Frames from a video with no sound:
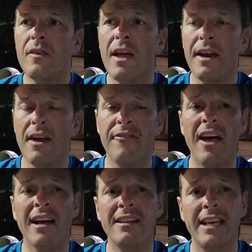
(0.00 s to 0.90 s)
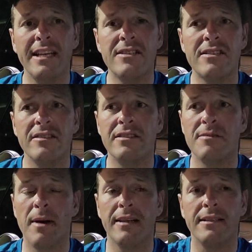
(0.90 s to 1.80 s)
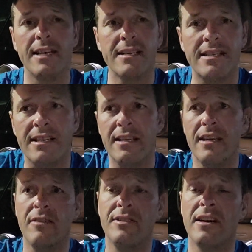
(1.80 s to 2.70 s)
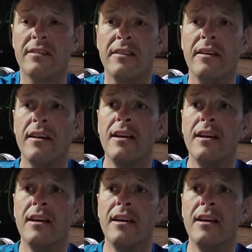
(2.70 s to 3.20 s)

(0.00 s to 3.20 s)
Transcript: accolades to Mike Letessa. You know, Dr.